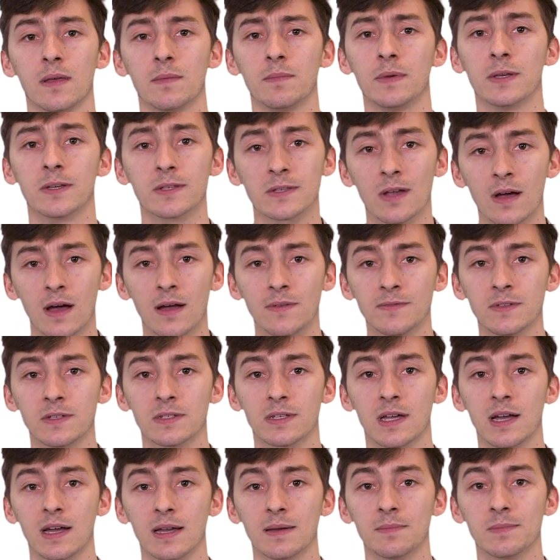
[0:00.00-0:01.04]
because
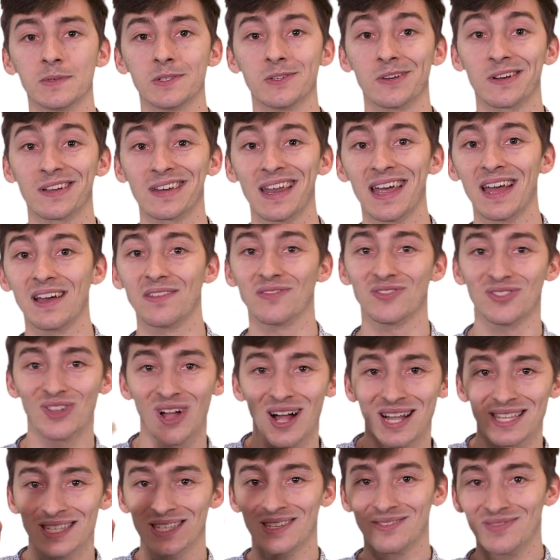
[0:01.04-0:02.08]
oftentimes you're going to have
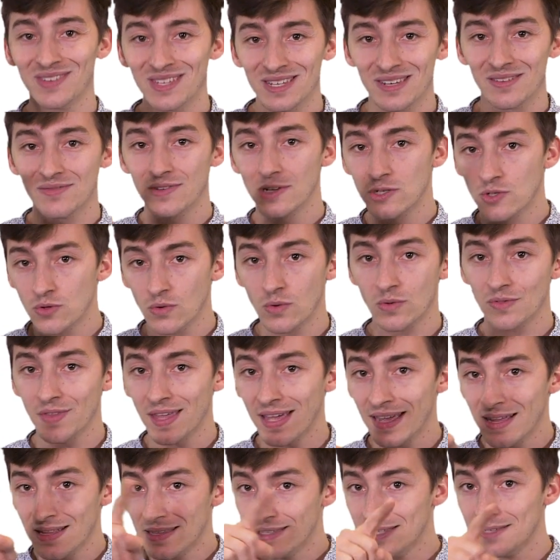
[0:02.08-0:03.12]
lots of individual
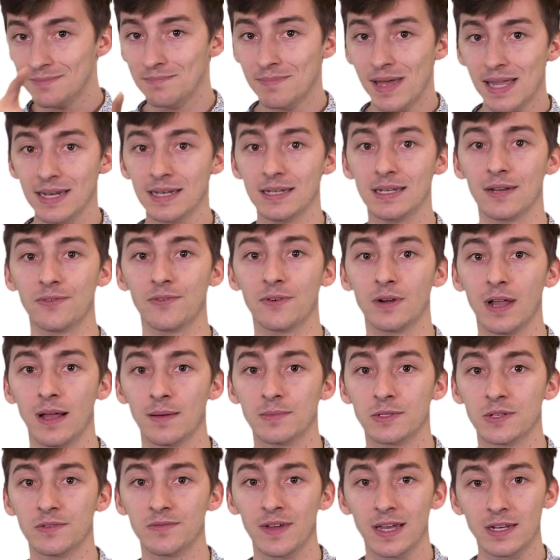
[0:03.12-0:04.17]
nans and many different
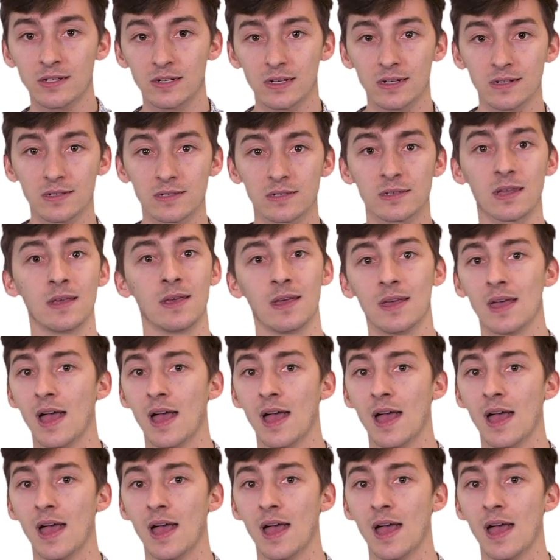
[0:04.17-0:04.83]
observations,